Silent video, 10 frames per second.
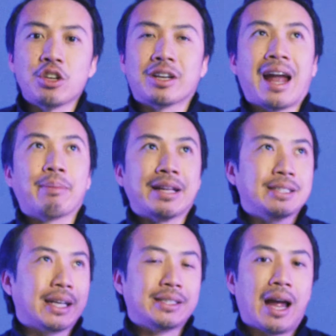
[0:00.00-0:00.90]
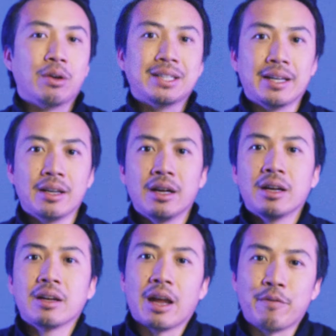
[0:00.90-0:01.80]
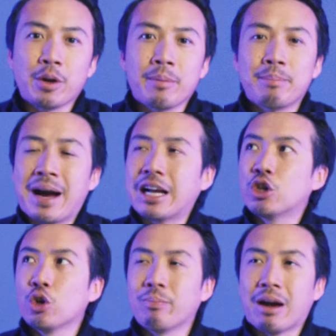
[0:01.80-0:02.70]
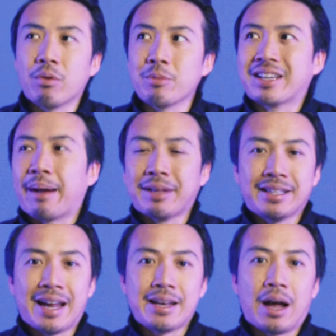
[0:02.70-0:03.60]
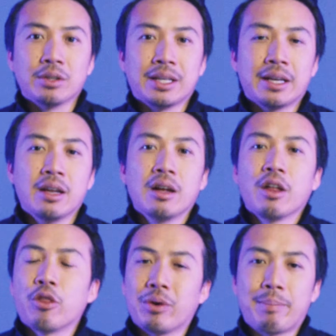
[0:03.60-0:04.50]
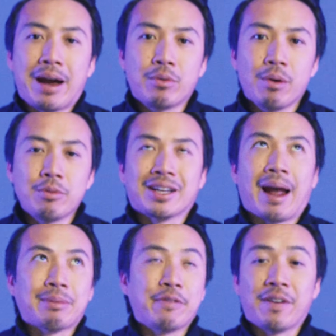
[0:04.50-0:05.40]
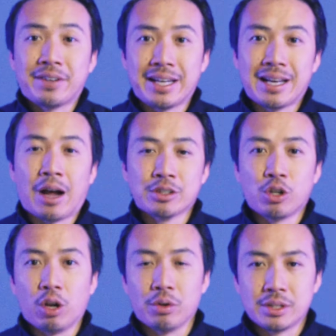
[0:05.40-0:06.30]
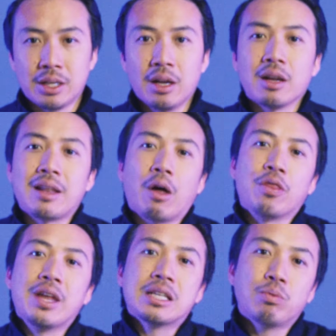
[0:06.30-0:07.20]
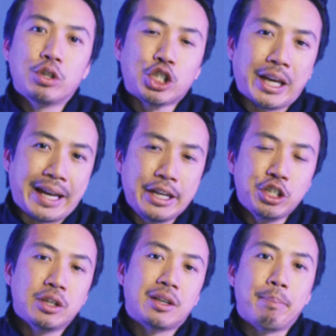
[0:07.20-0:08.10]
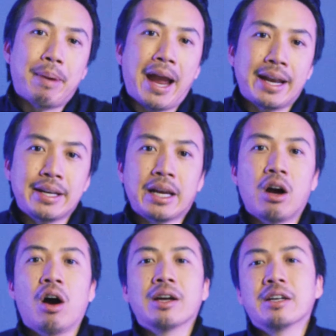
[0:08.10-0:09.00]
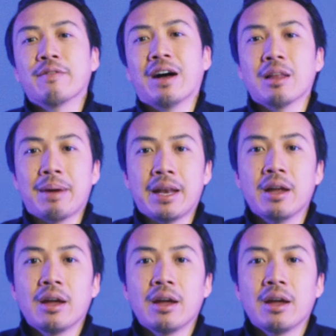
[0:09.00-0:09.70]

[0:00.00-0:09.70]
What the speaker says: you're capped at $6,000. If you're buying a 2-bedroom, you're capped at $10,000. 3-bedroom, you're capped at $15,000. Now, this will change depending on the development,